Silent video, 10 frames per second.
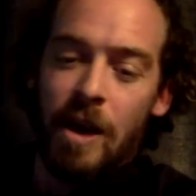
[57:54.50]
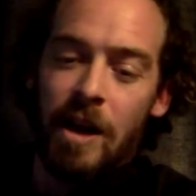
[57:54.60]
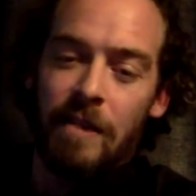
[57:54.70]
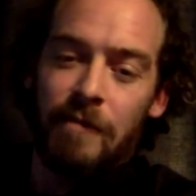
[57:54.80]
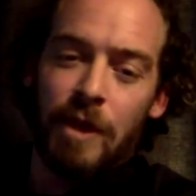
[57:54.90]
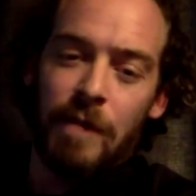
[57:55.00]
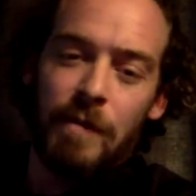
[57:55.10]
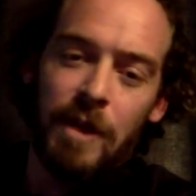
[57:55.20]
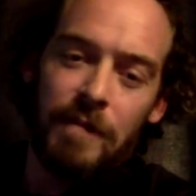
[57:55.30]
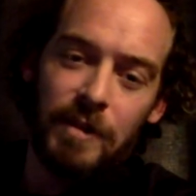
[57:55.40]
And I loved running
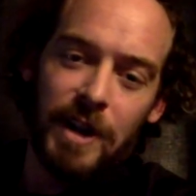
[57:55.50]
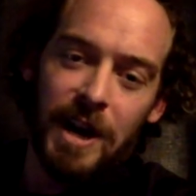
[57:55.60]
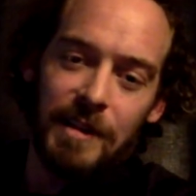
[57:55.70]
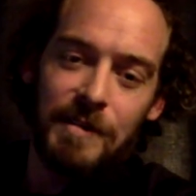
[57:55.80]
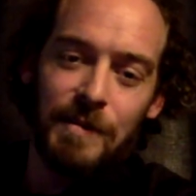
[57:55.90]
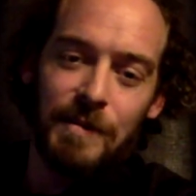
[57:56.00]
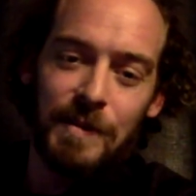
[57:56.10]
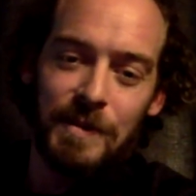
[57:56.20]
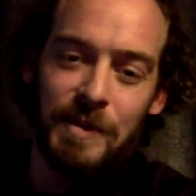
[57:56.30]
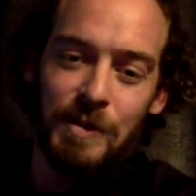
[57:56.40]
with all of you guys.
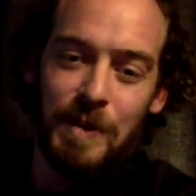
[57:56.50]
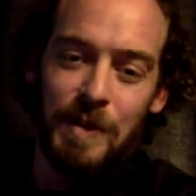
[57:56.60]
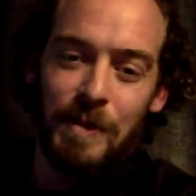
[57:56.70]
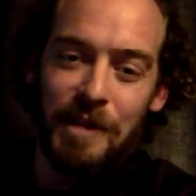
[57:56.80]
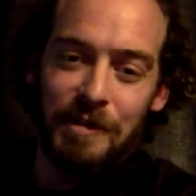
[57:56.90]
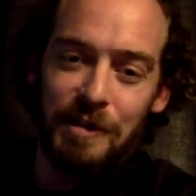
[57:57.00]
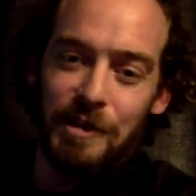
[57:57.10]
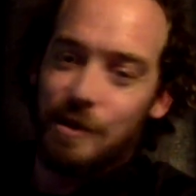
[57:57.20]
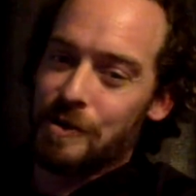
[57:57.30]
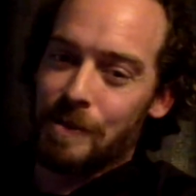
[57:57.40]
It's always been a pleasure. This
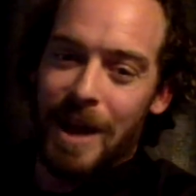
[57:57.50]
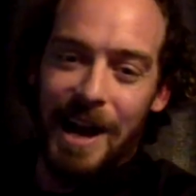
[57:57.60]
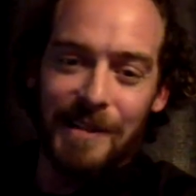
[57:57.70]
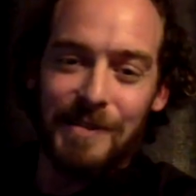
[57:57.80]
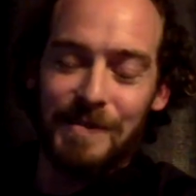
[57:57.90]
show's a blast.